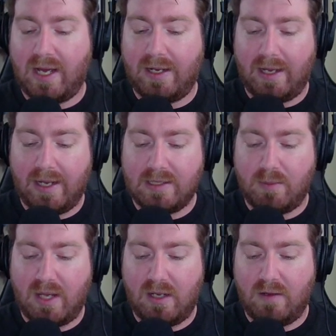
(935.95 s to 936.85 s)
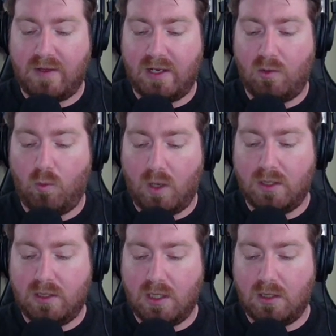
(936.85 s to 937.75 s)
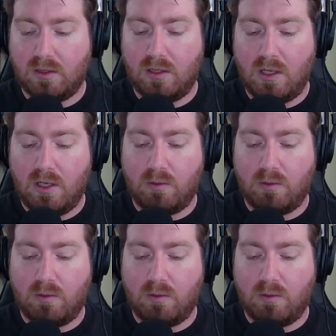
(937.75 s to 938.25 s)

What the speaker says: add X mana of any one color,